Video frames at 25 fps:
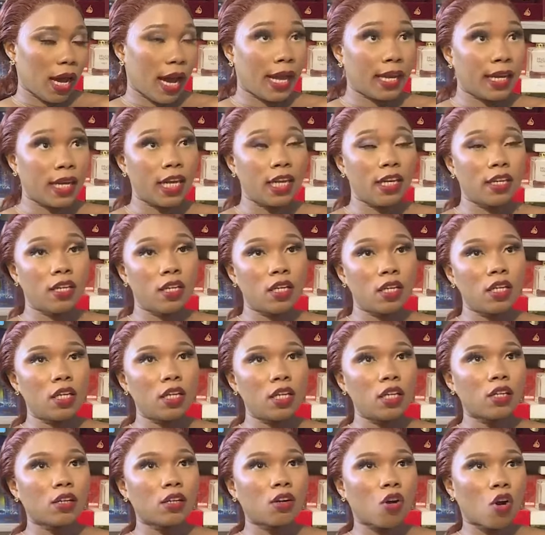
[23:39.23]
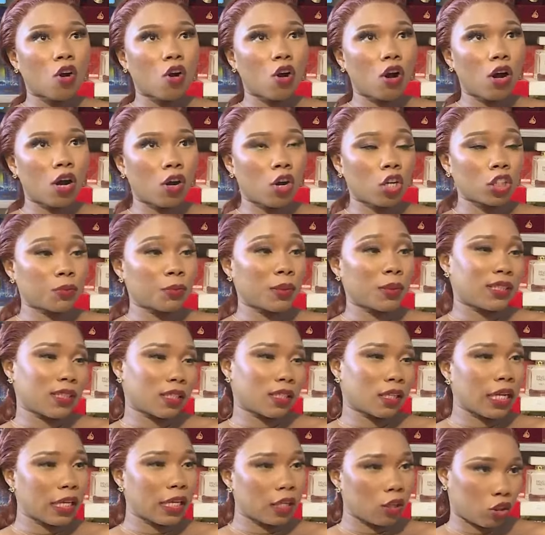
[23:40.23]
And in the uh,
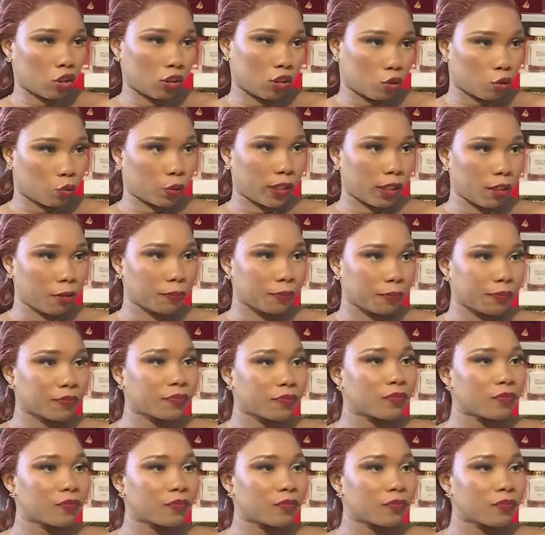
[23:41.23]
cosmetic industry,